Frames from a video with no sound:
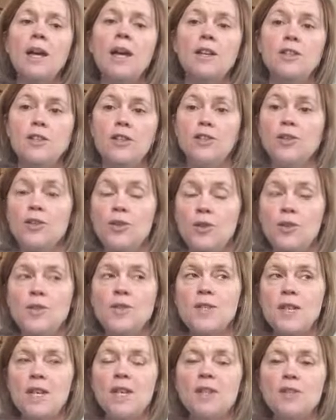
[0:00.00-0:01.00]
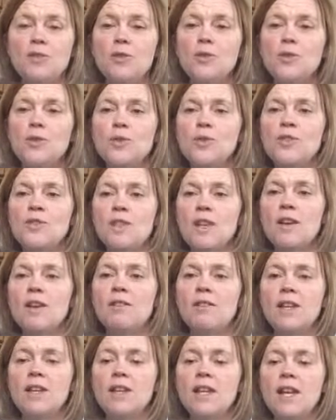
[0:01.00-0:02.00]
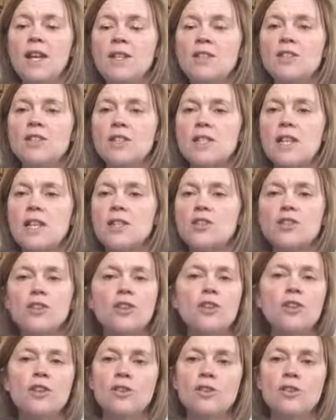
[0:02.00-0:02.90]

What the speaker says: and using the rules that are in the legislation,